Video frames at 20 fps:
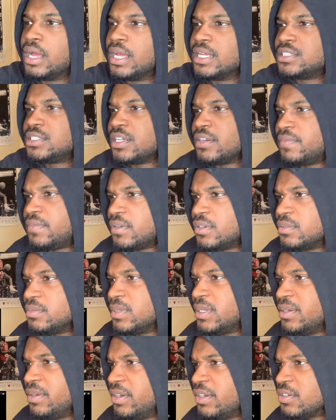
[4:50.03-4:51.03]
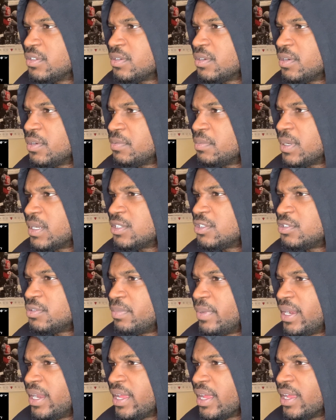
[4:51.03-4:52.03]
Suffered many
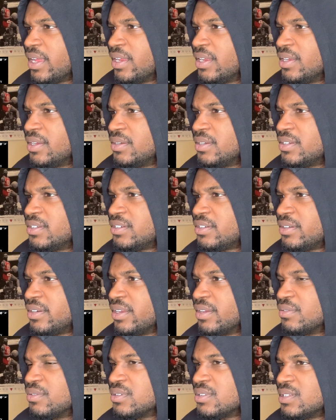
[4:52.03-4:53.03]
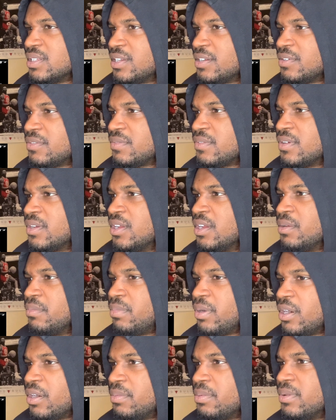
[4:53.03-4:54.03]
traumatic injury and was left
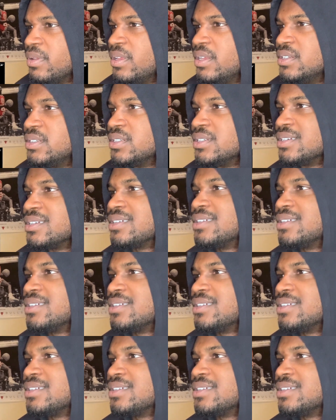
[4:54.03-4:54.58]
paraplegic.